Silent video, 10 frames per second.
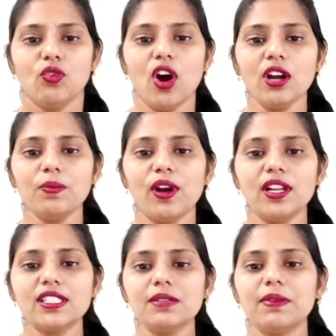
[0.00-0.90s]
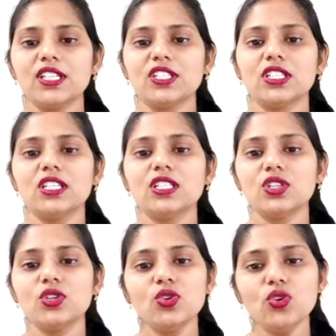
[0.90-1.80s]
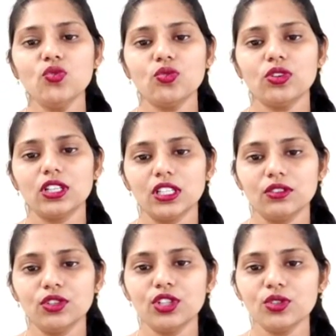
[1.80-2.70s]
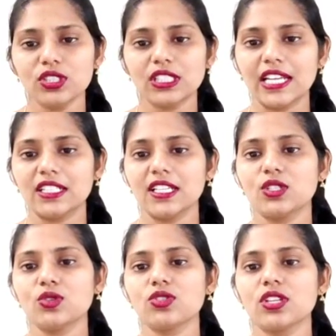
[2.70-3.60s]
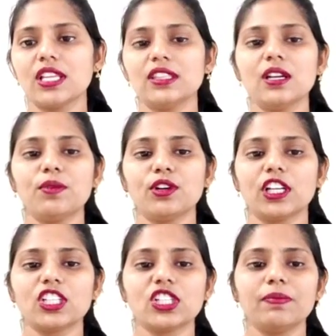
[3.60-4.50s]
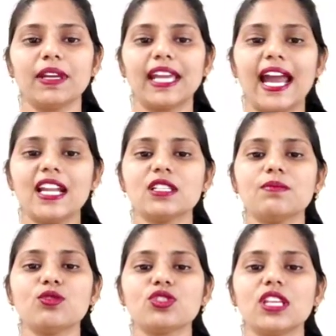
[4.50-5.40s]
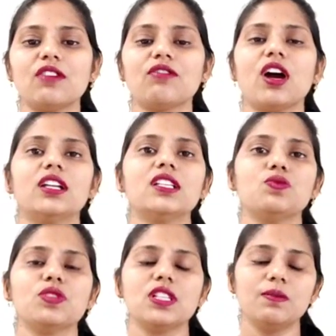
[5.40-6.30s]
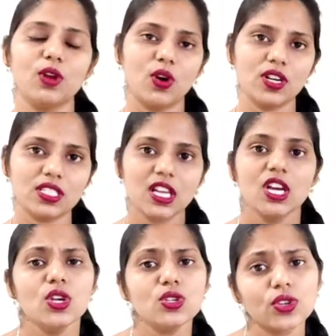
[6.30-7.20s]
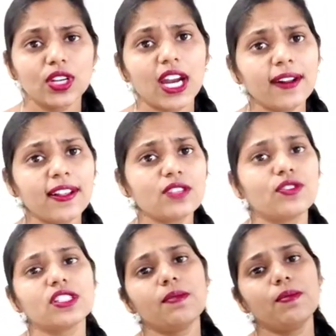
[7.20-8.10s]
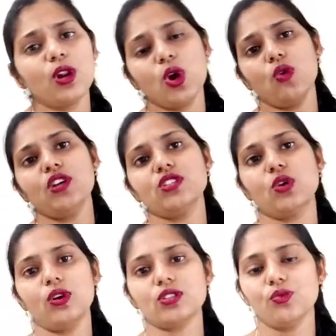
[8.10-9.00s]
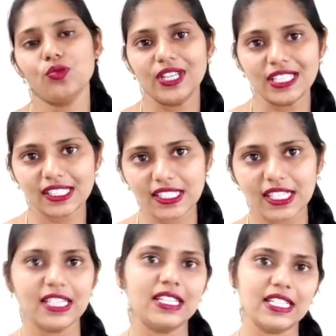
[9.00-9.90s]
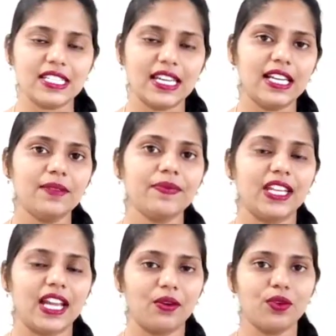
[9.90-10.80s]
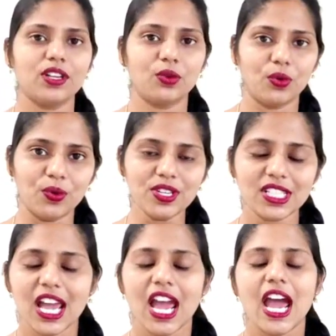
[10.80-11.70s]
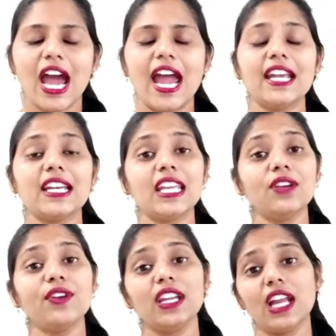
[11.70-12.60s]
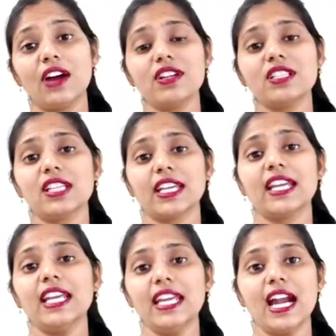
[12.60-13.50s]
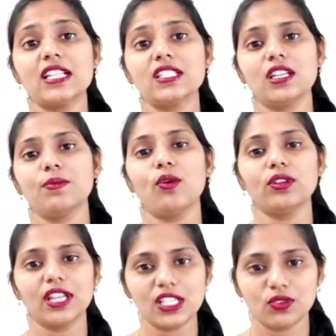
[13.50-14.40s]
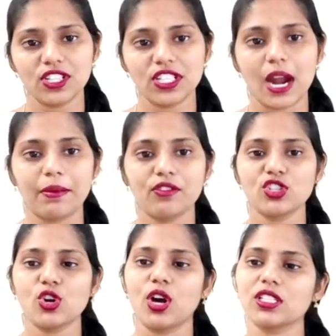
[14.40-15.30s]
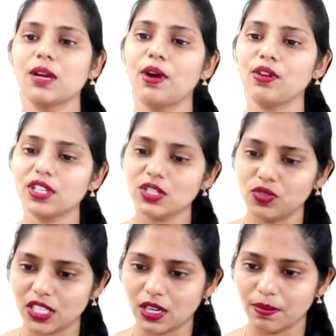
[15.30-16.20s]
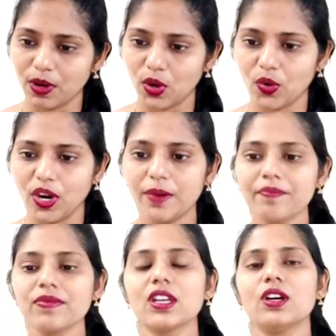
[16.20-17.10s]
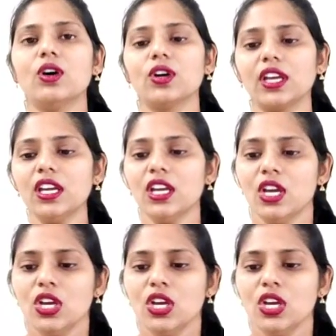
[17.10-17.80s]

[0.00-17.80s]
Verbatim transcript: What policy measures you uh, would you suggest to strengthen protection mechanism to safeguard these whistleblowers? So regarding these whistleblowers also we discussed in detail in our course and even in our second ARC report there is one chapter which talks about this whistleblower. Okay.